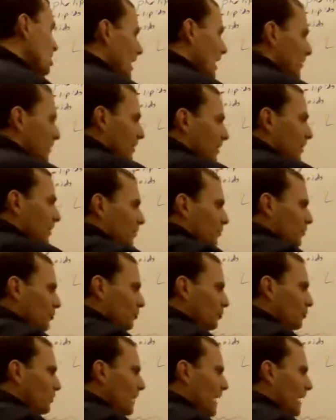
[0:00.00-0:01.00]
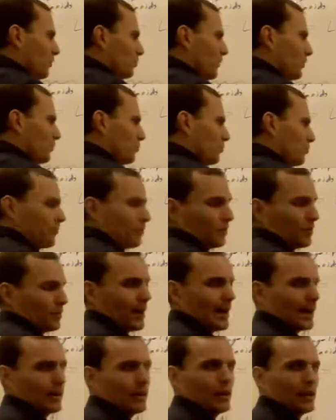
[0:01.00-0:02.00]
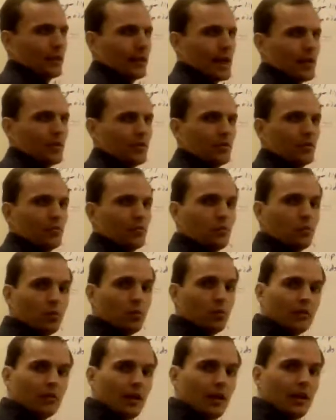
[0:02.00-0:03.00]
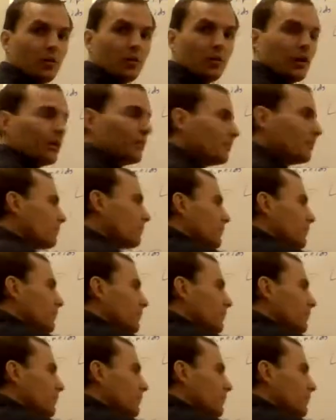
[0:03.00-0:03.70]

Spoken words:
I said that there were two pathways away from arachidonic acid. What's the other one?